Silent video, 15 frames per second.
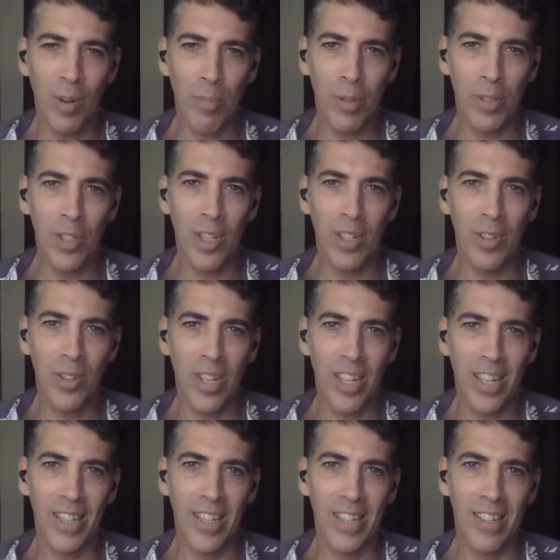I appreciate you
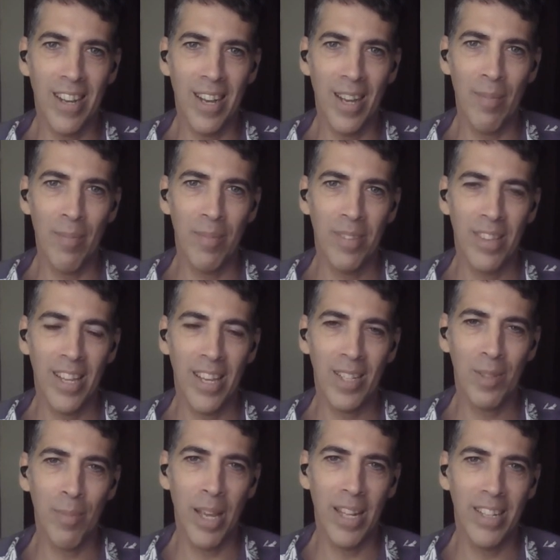taking the time.
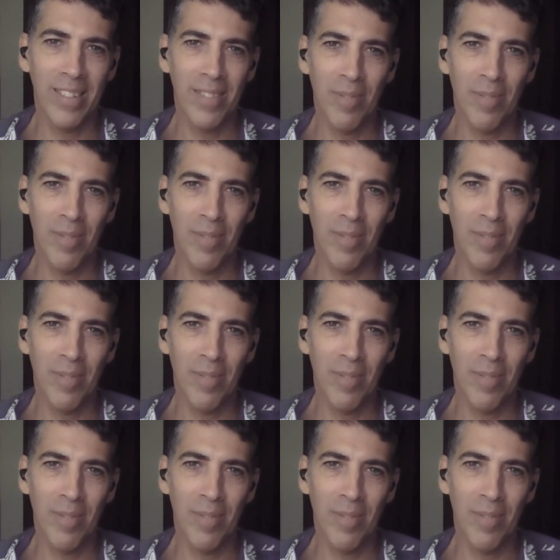Thanks, man.